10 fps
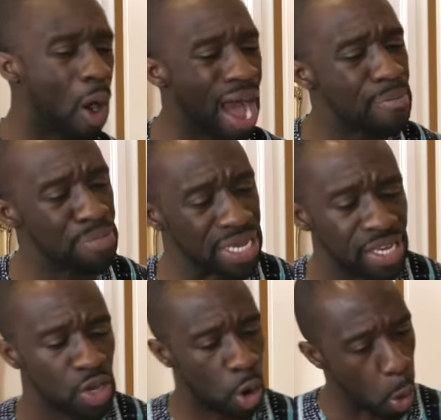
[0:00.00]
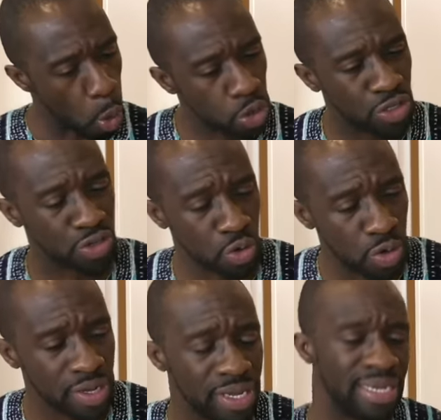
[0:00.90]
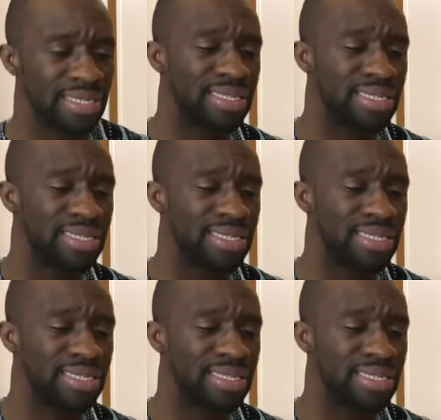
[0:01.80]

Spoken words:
Kwame Owusu,